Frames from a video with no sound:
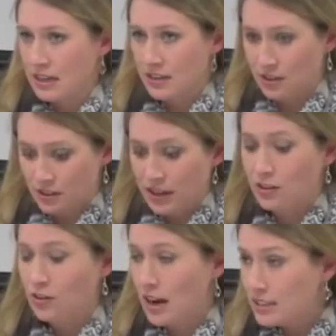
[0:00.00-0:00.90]
Either they
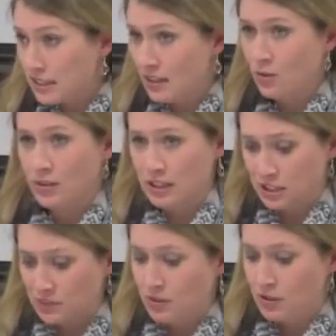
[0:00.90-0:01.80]
correct it or they
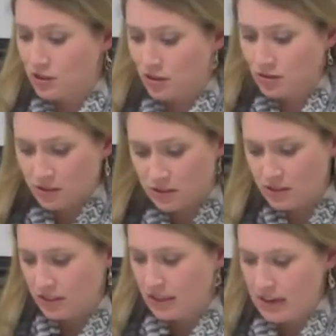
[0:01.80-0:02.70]
just put
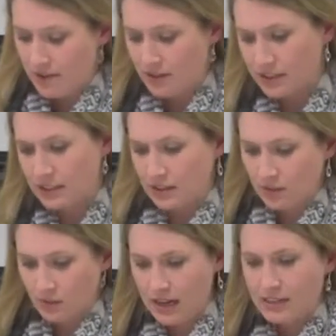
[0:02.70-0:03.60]
circles in every
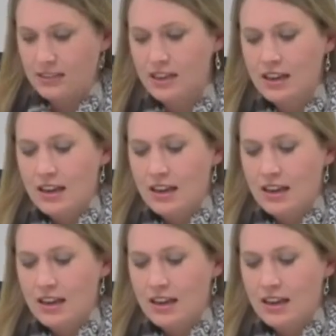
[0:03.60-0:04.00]
single place.